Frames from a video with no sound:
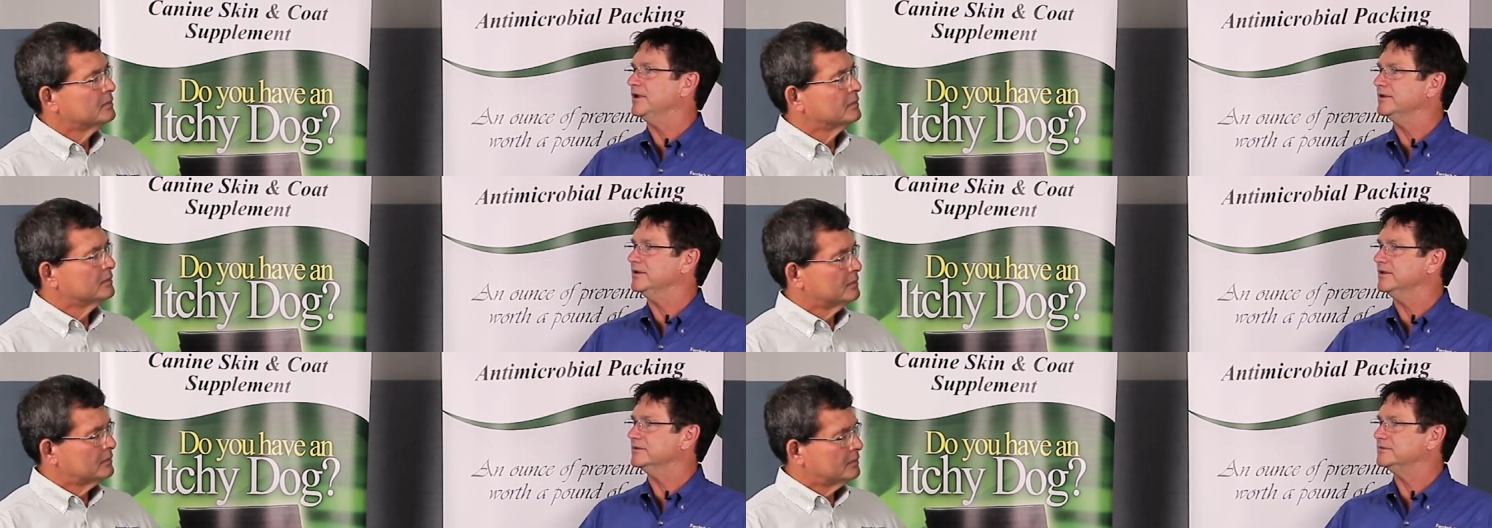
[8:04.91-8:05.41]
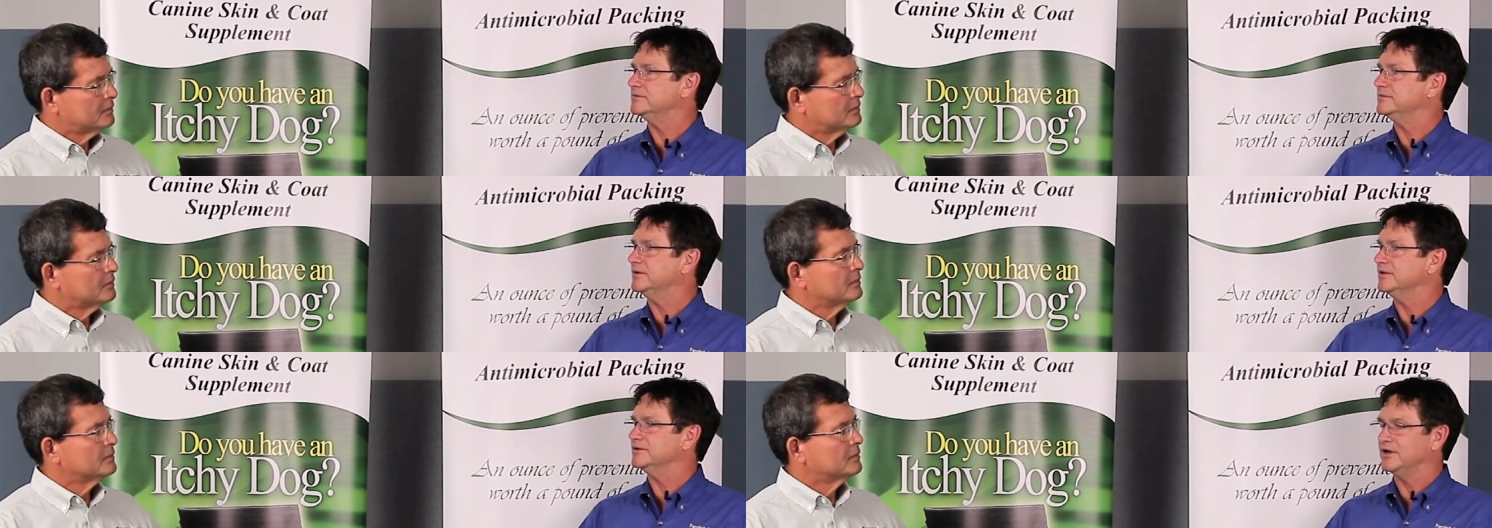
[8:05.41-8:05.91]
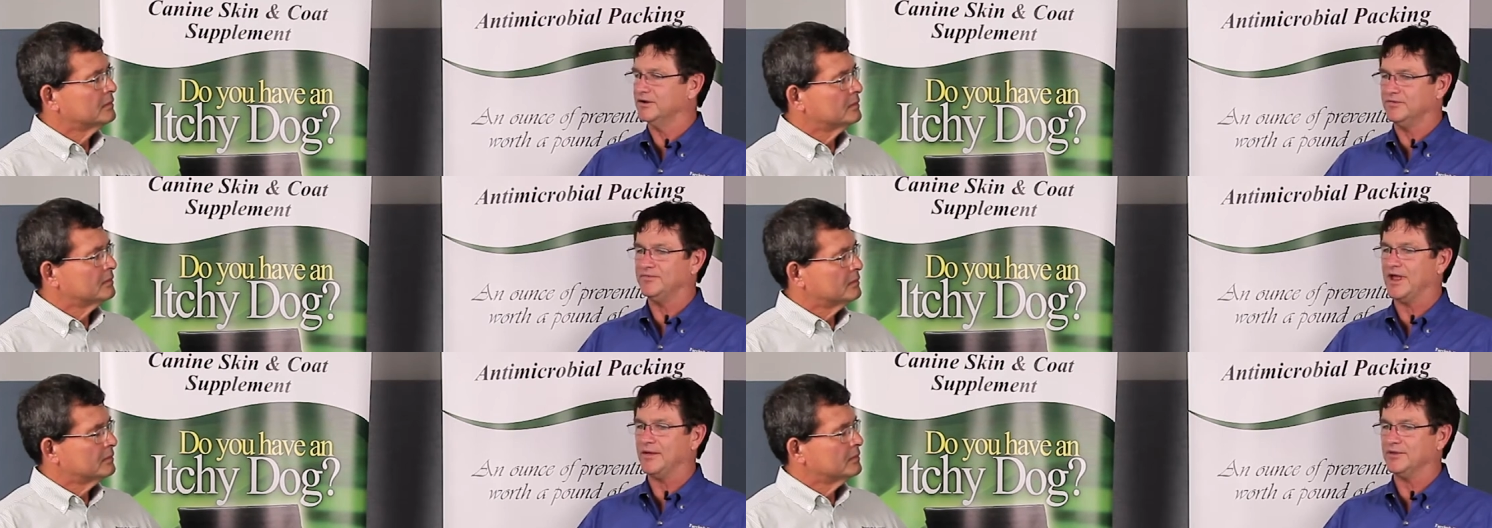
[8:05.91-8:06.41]
Speaker 1: It is, it's here, the
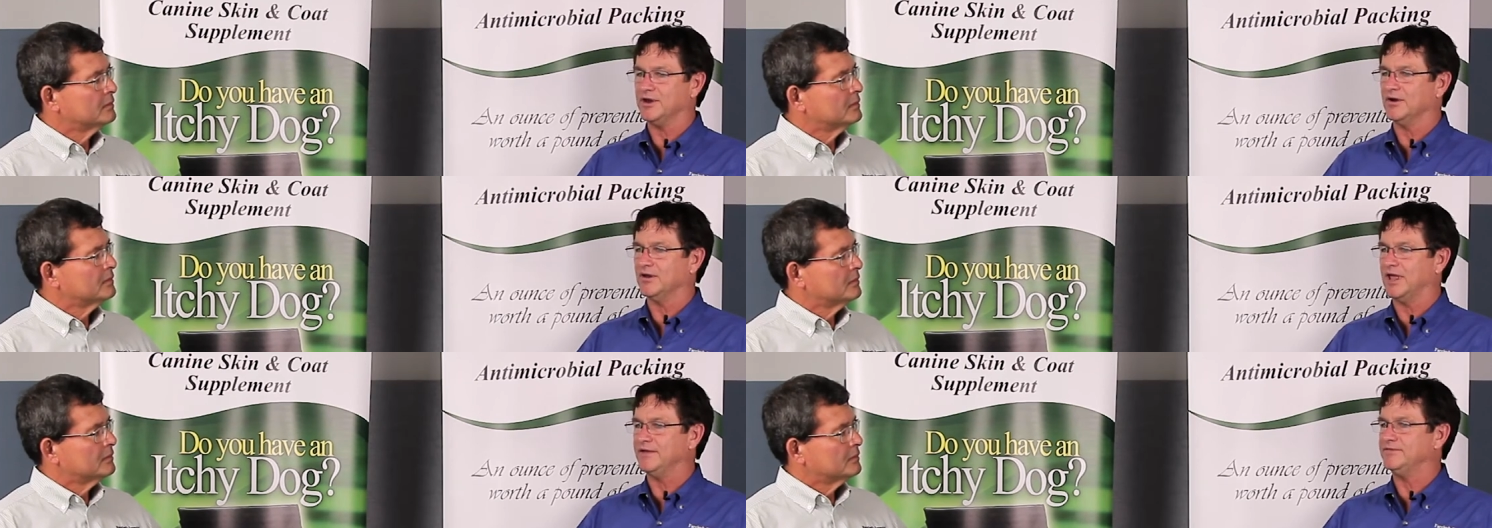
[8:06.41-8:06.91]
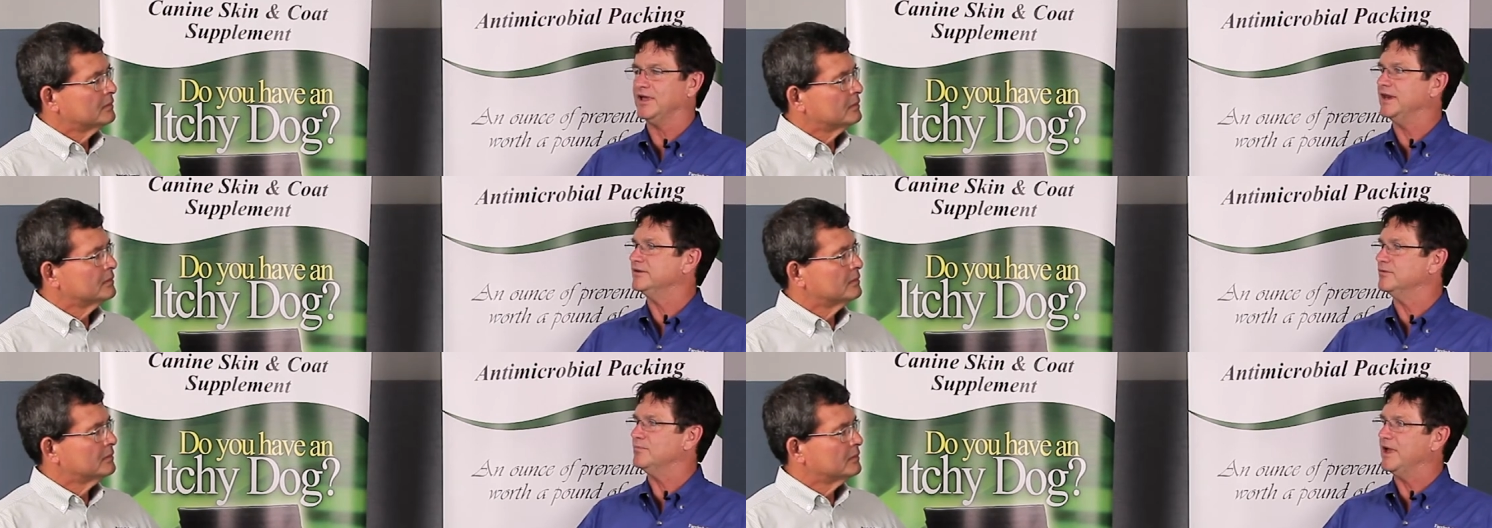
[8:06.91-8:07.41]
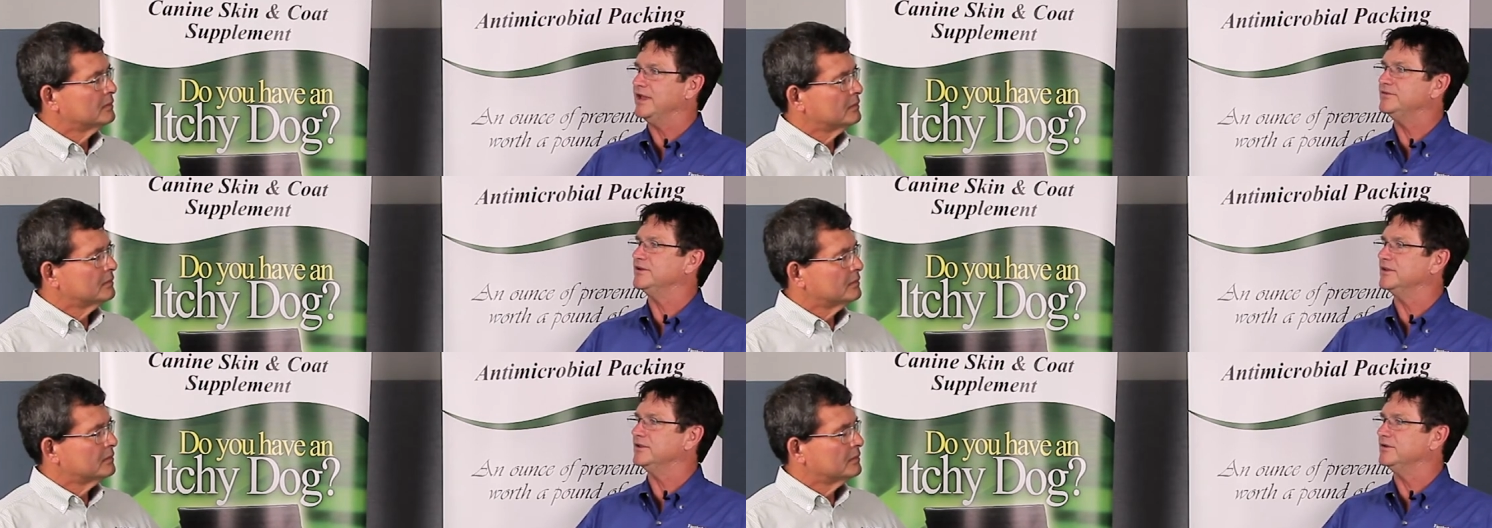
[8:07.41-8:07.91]
family here at Life Data is
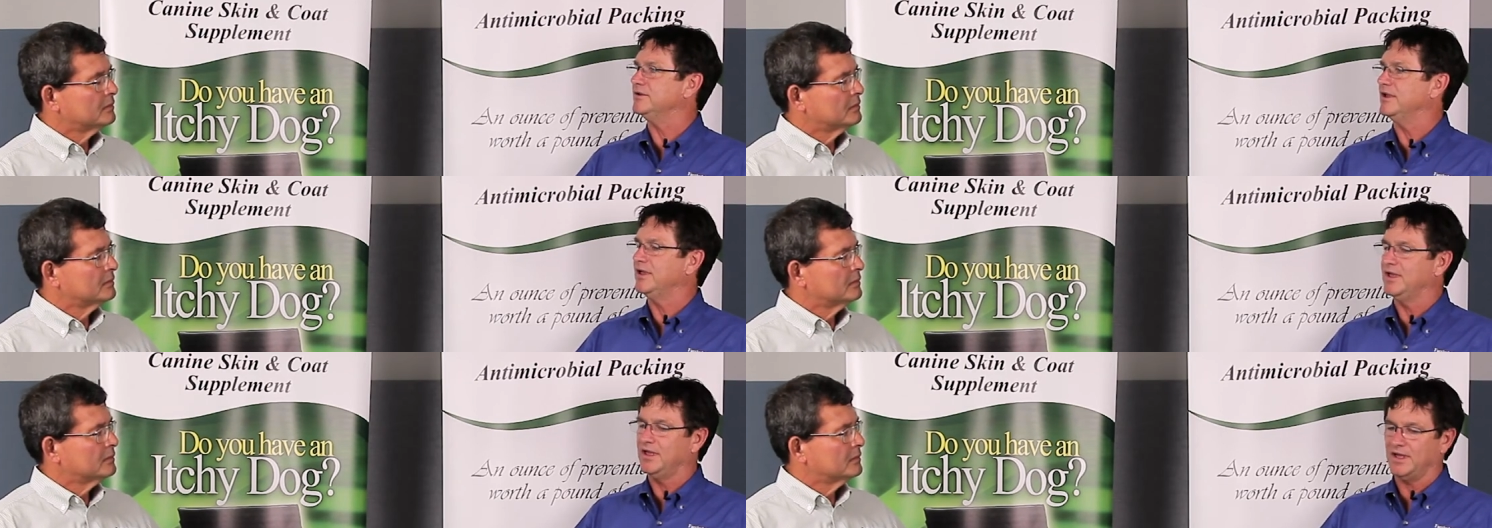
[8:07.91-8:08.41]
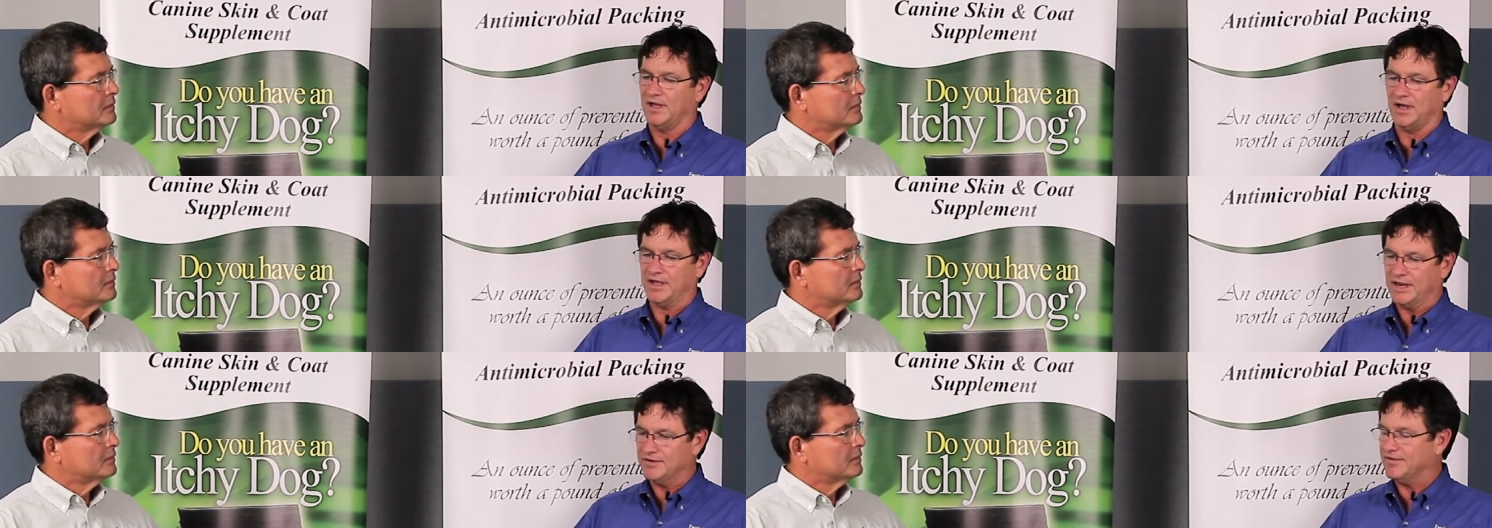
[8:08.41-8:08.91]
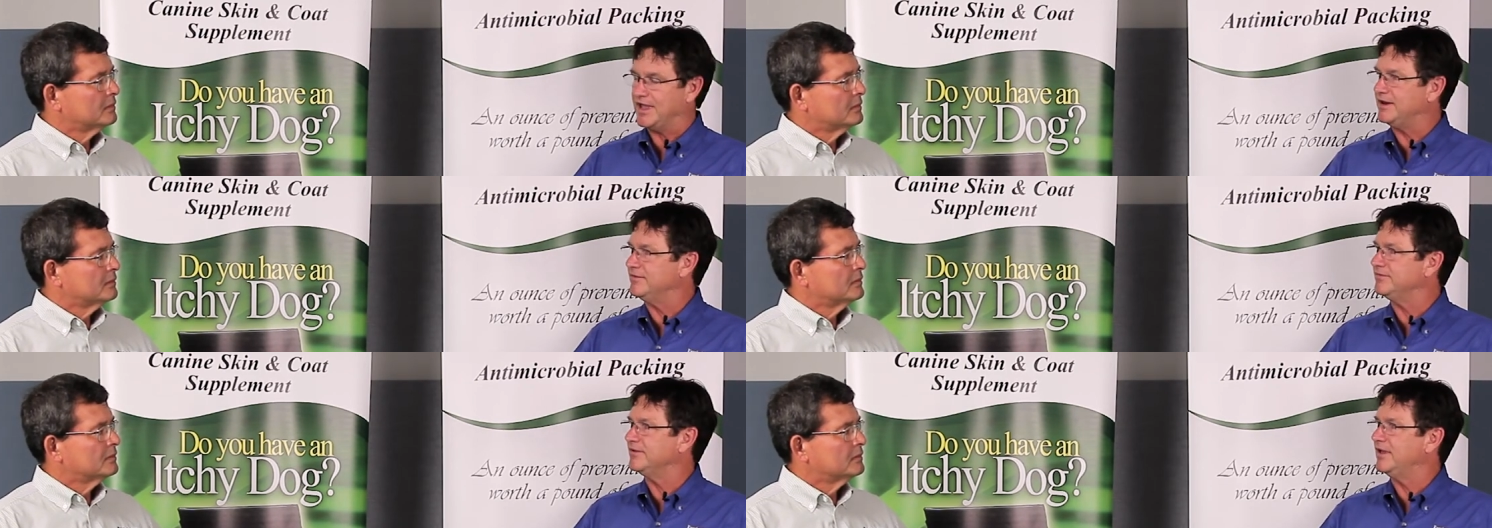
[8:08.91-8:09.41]
amazingly uh,
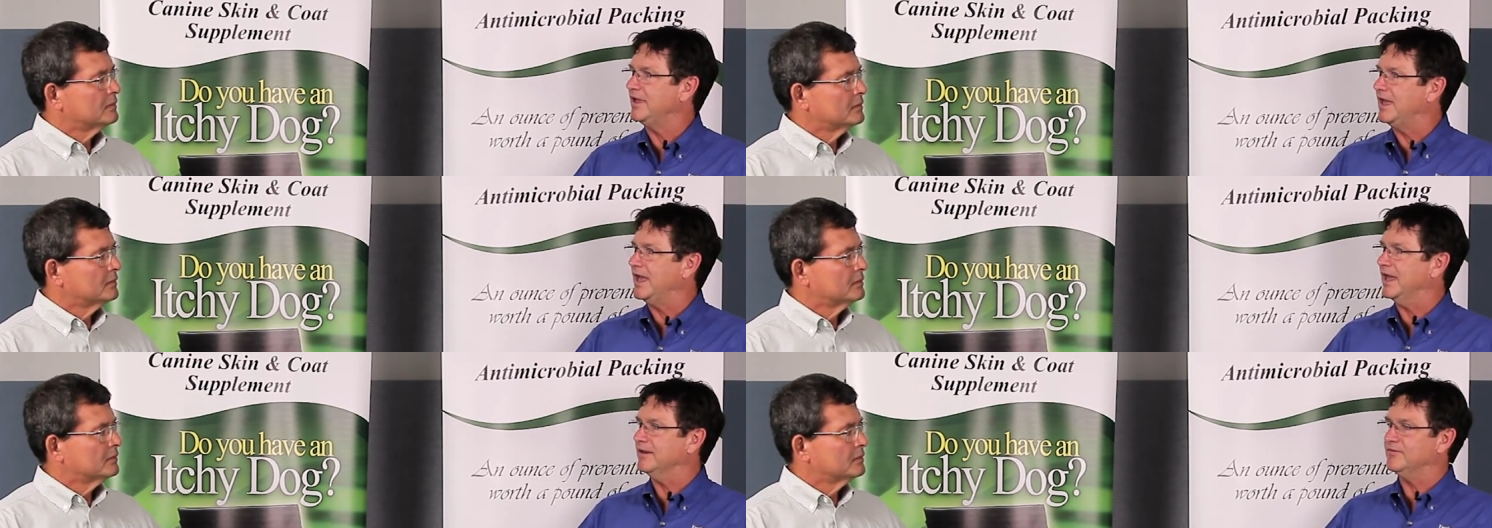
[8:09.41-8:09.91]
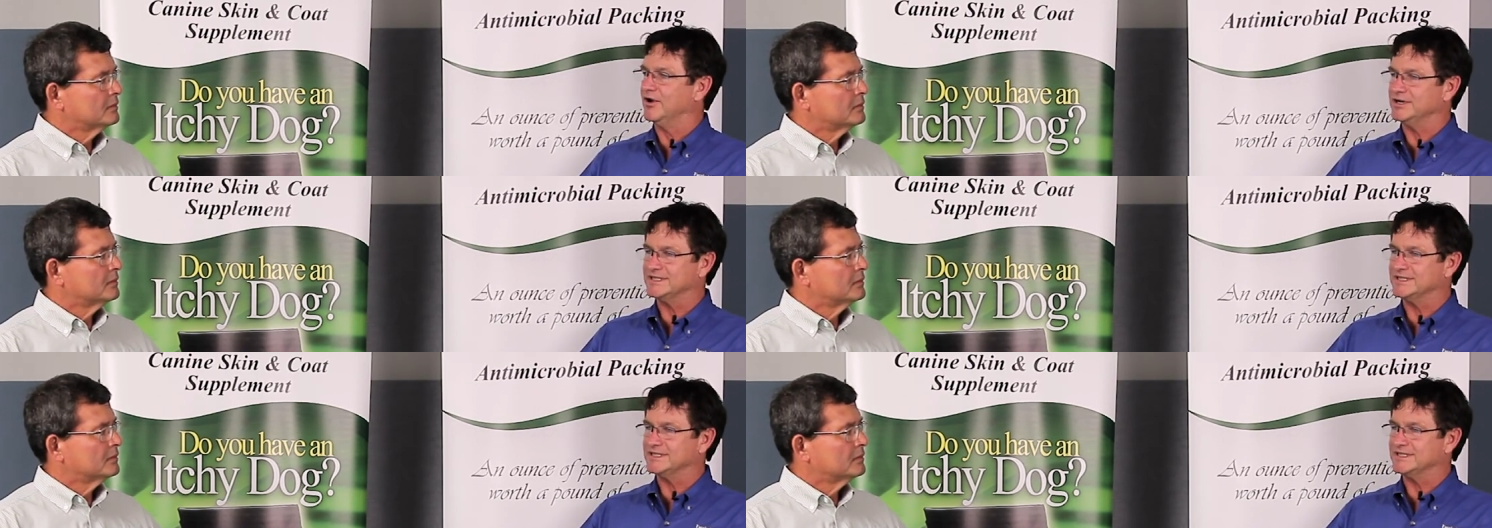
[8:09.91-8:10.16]
innovative and very